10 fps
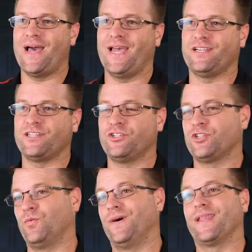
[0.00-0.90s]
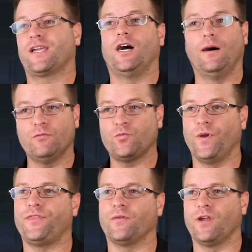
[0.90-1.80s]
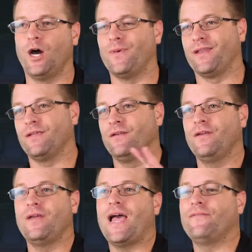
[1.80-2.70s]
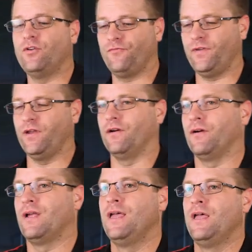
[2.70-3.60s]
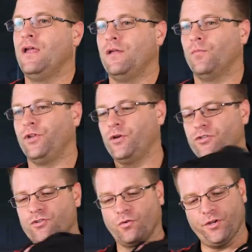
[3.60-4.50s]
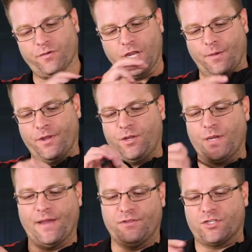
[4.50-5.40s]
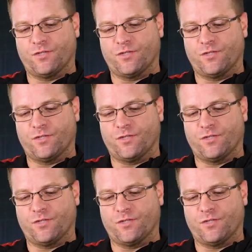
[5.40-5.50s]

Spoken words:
bag, such as the one that comes with your helmet, have no fear. When you store your helmet, you have this